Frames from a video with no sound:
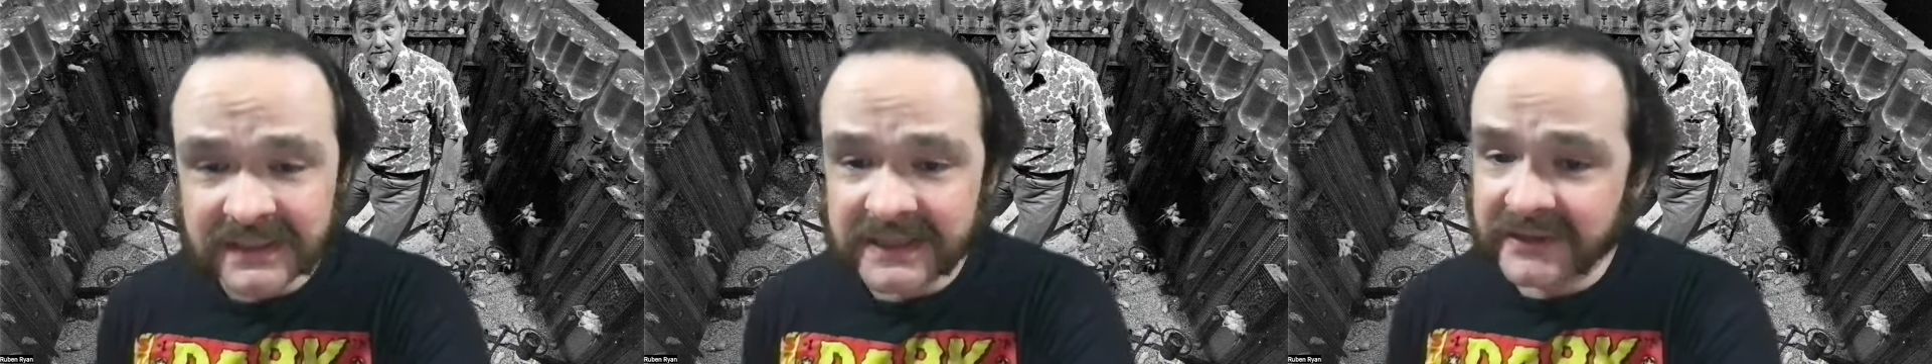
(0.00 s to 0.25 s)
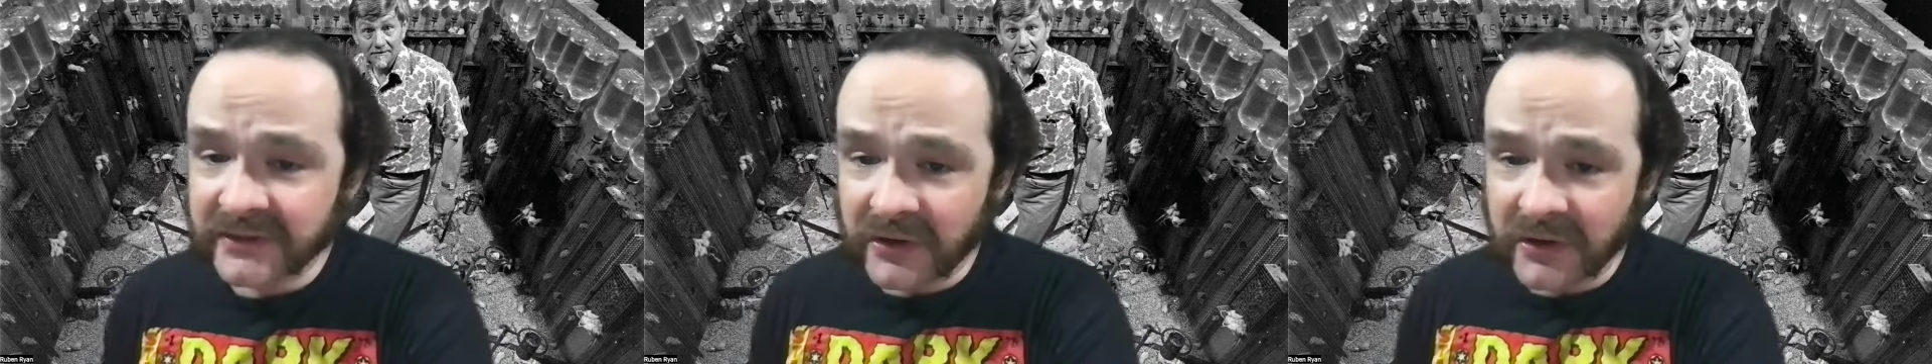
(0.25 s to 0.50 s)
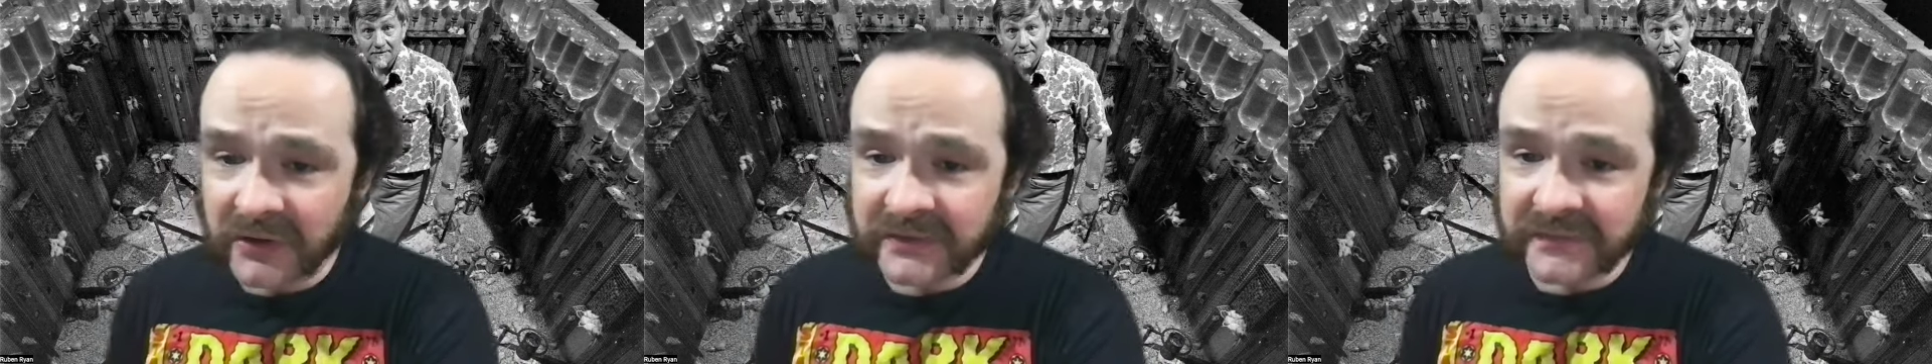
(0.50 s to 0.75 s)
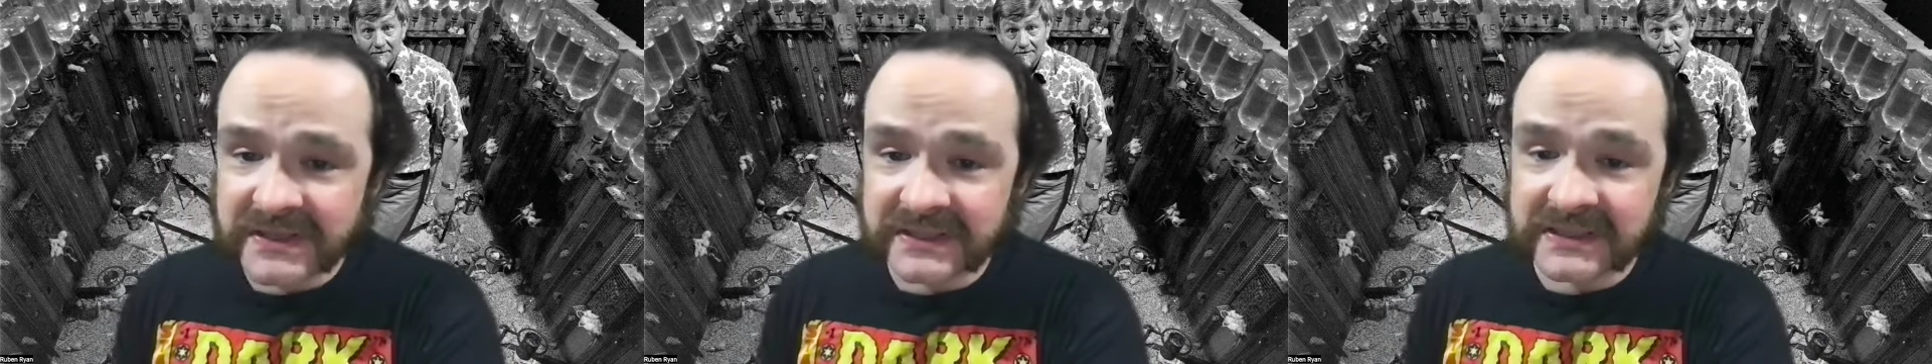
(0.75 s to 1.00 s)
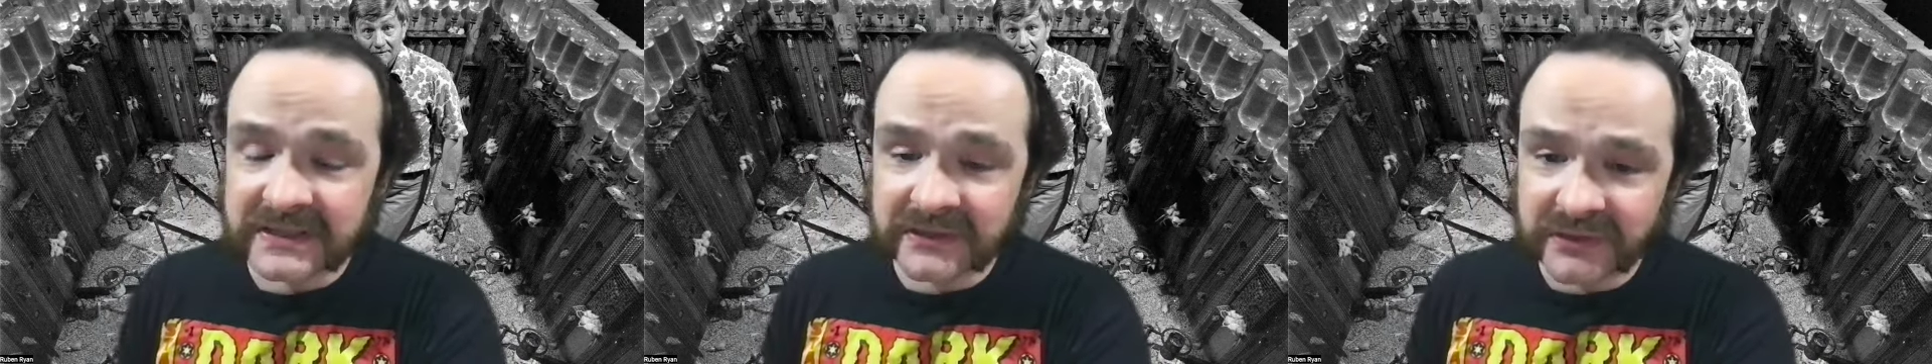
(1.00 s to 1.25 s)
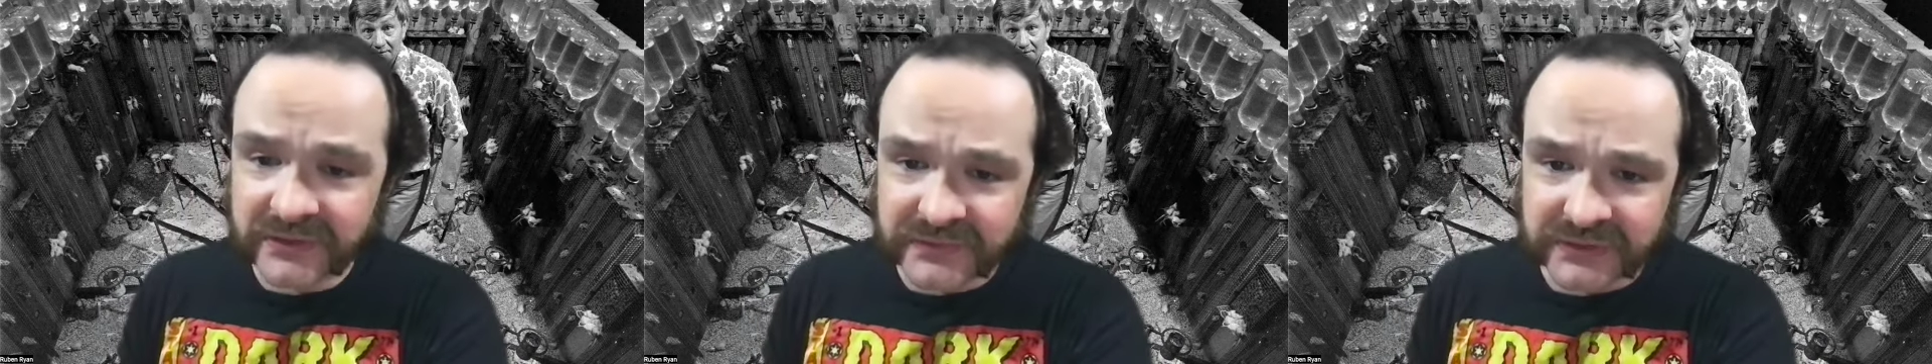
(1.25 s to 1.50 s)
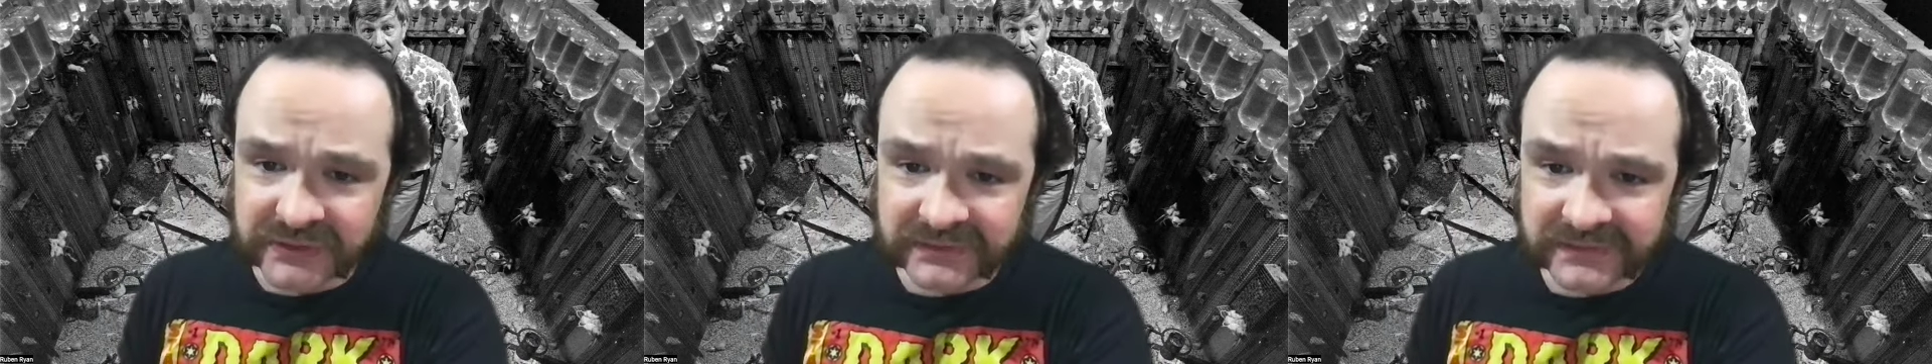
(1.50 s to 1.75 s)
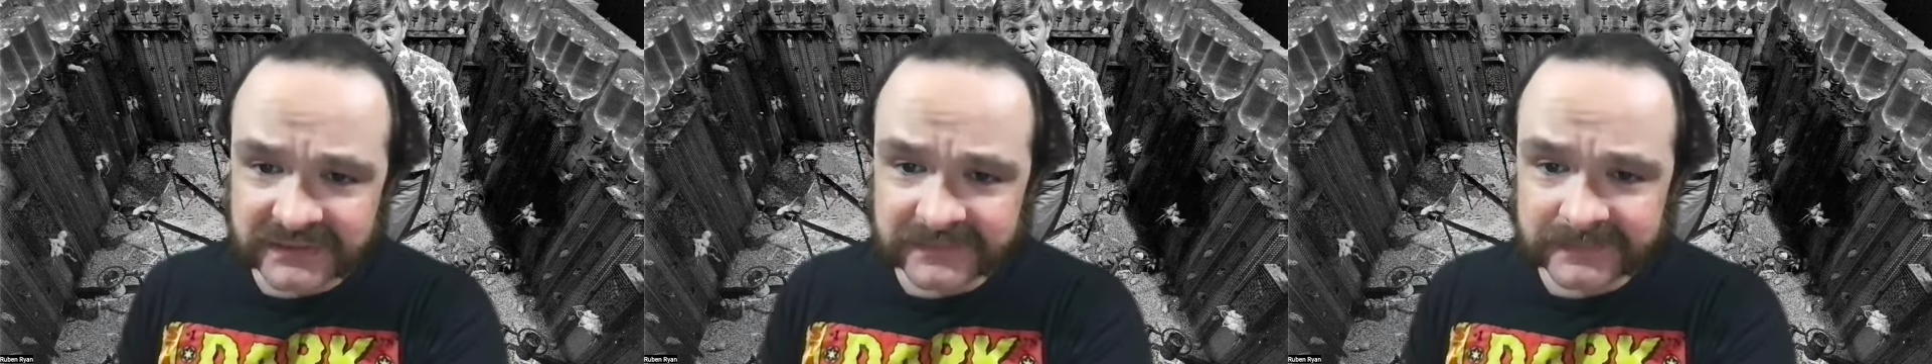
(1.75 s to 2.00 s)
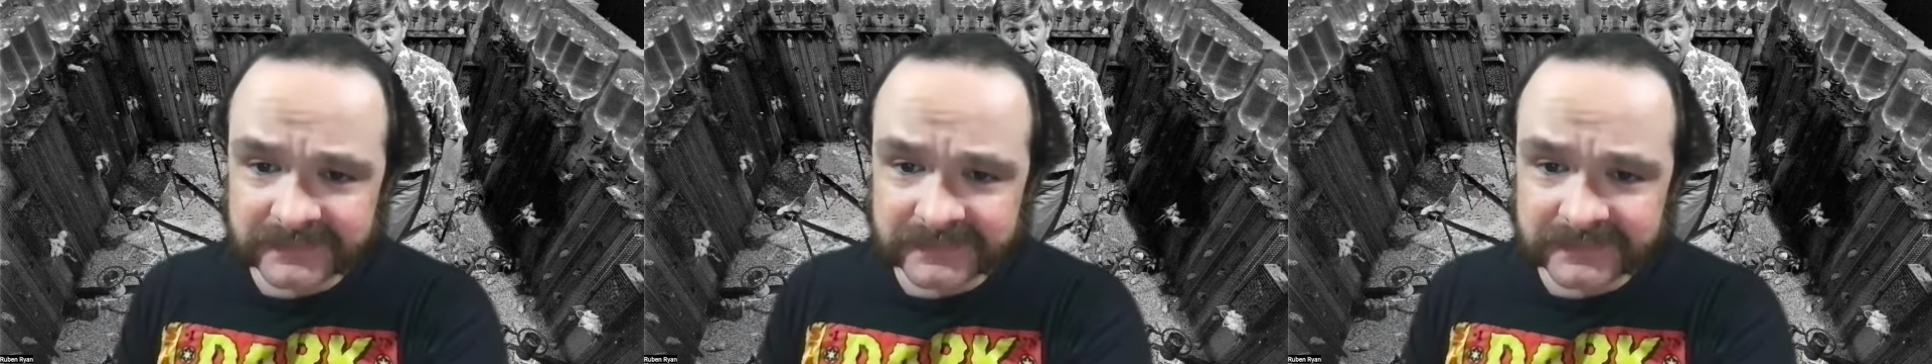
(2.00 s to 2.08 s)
in all of these conclusions.